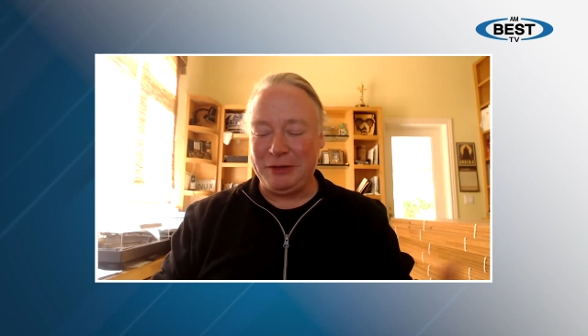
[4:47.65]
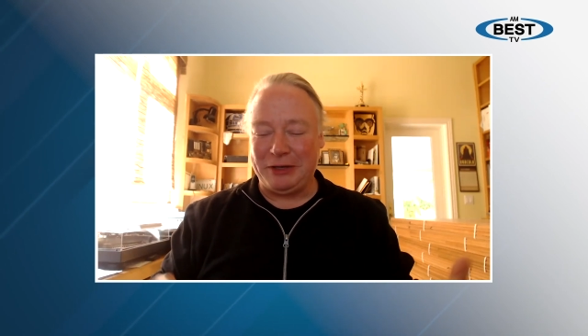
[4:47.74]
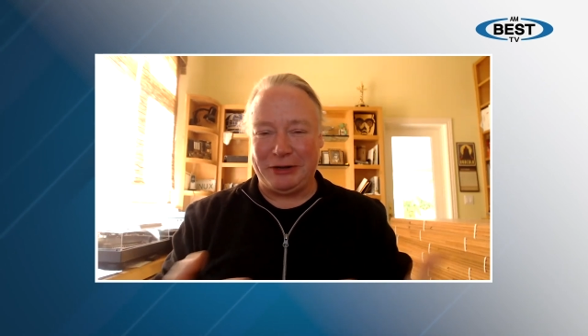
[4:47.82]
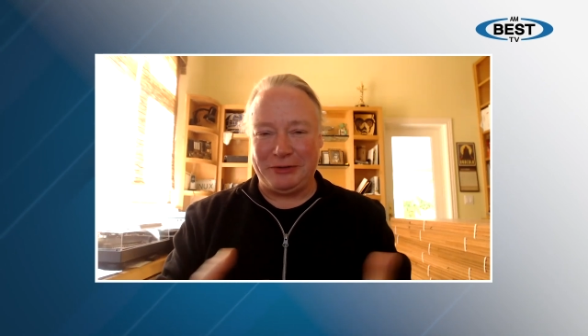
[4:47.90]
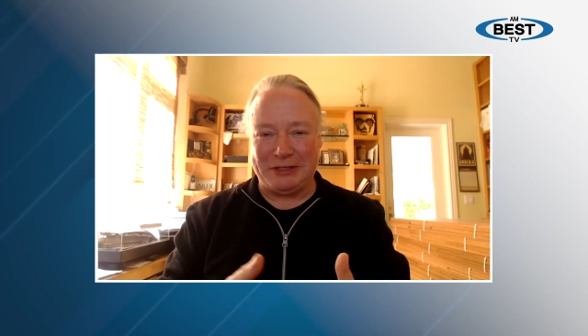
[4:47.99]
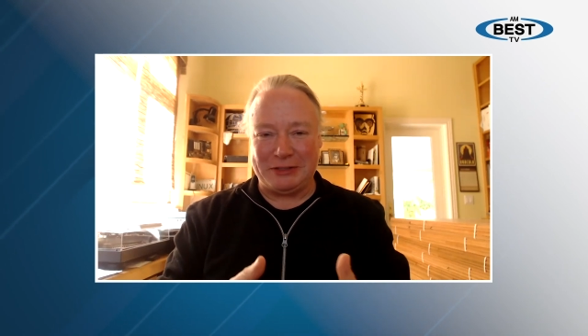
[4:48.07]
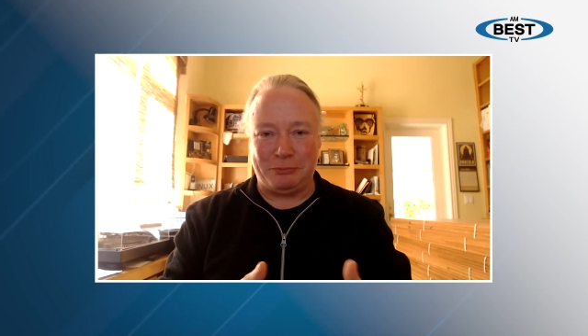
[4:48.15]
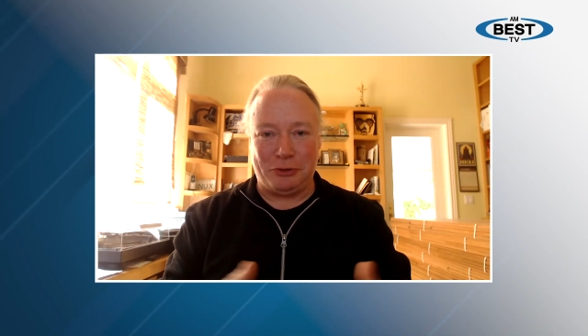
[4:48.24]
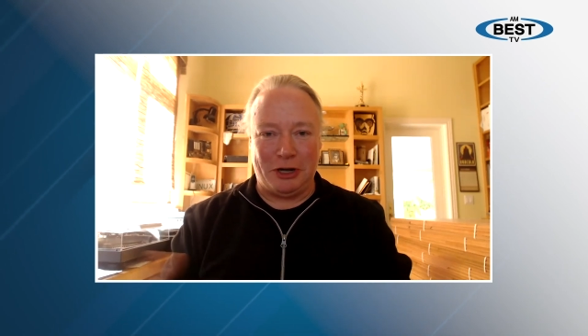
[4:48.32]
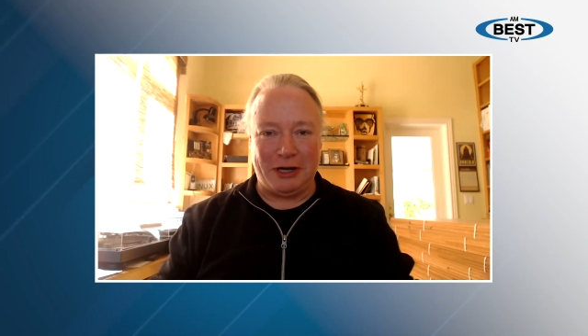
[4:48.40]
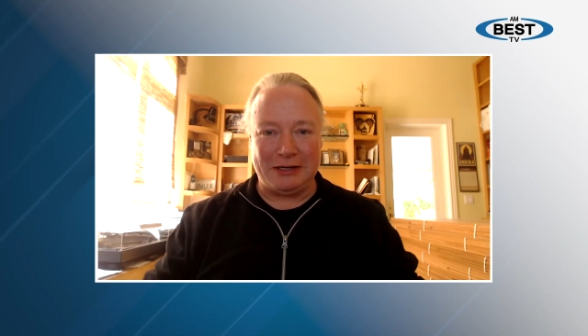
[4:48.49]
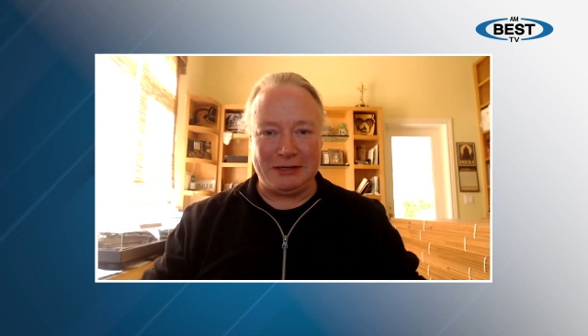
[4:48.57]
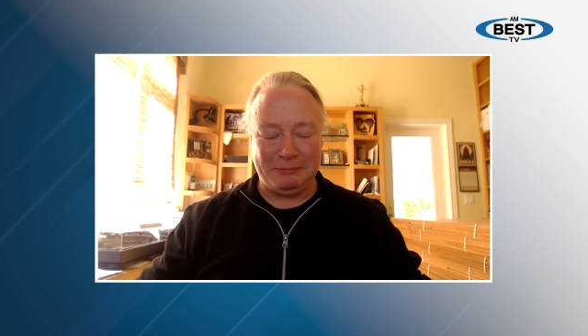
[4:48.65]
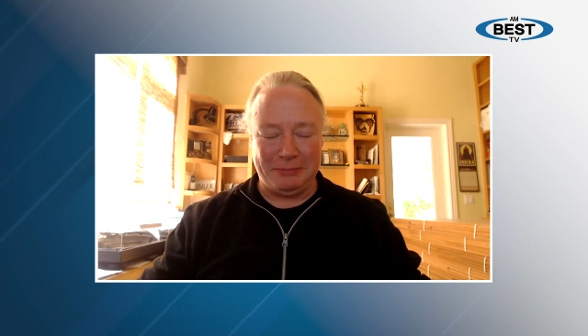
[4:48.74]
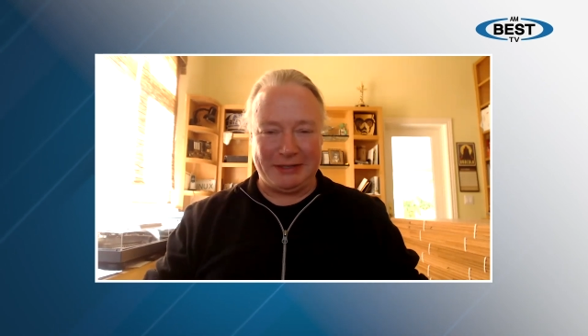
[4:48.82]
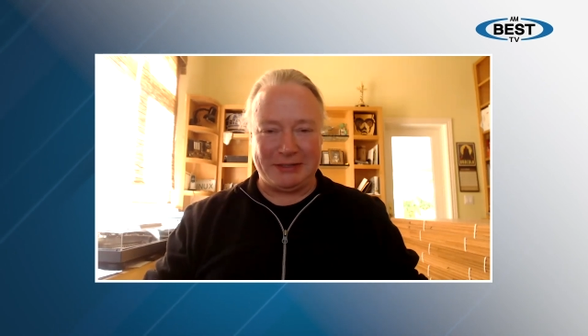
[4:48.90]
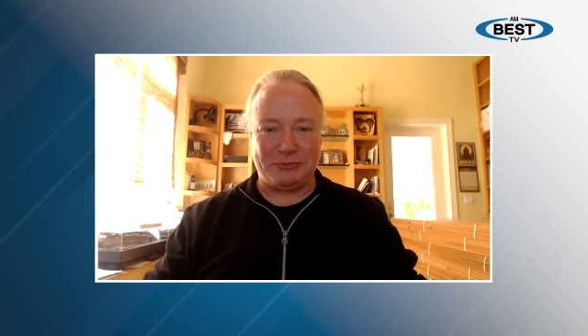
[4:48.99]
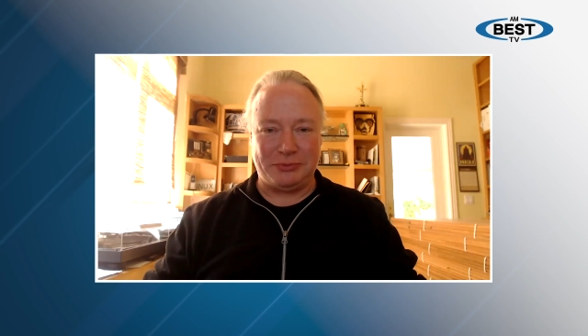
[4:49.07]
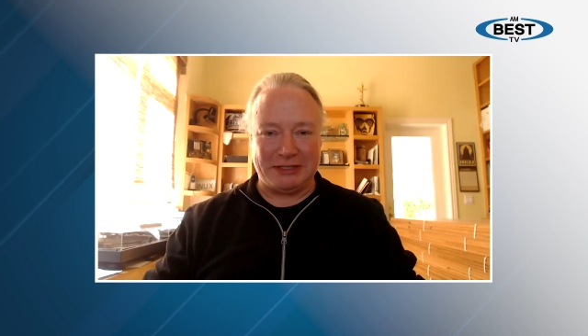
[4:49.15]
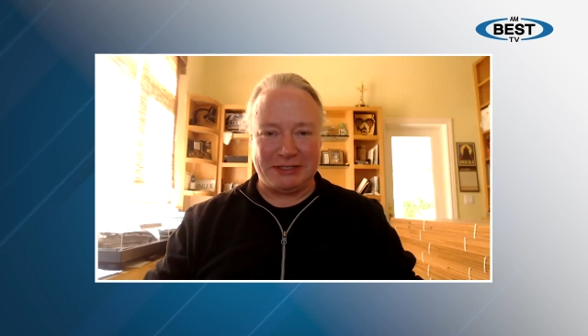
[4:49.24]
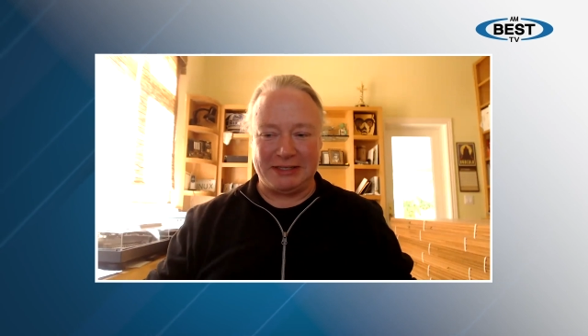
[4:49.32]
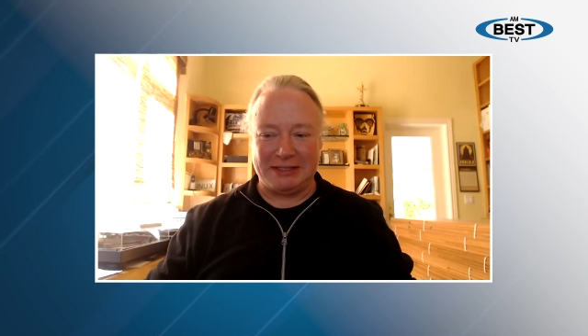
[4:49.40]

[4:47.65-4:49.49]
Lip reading: this broad-based risk,